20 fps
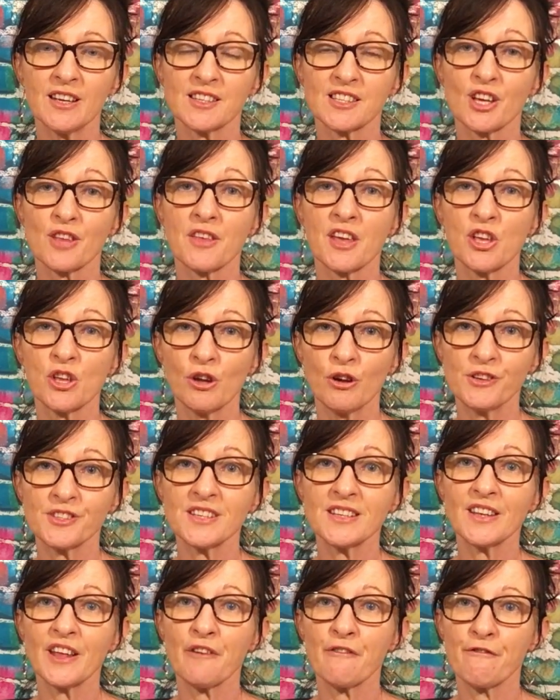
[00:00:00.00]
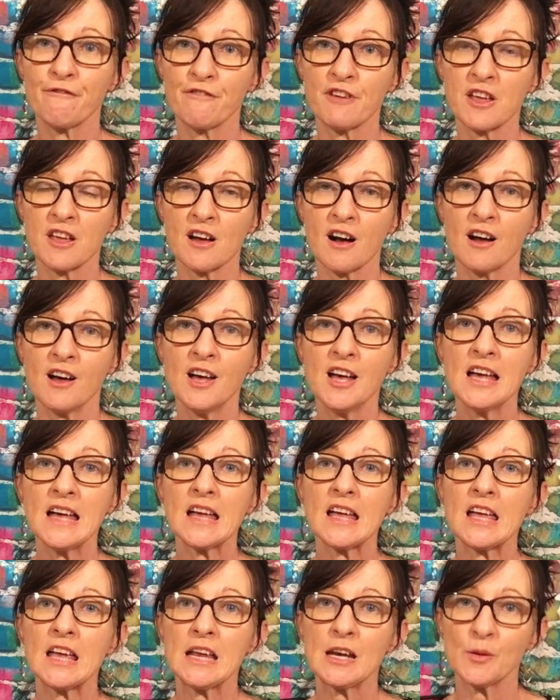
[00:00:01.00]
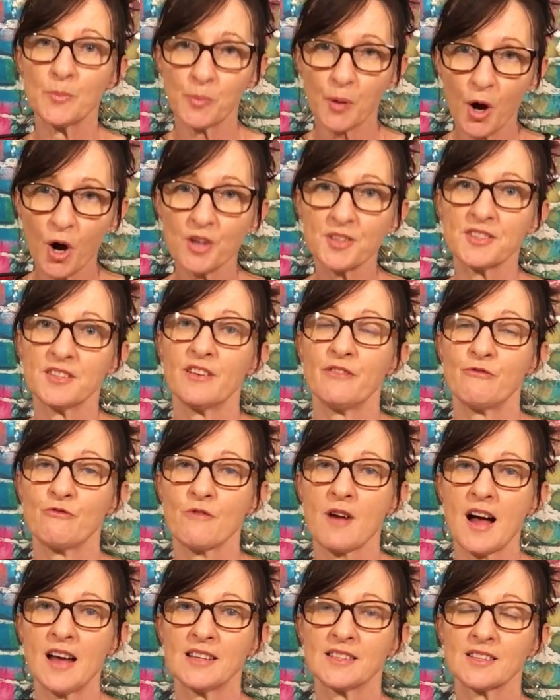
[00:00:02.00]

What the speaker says: So they're using their fear in a positive way.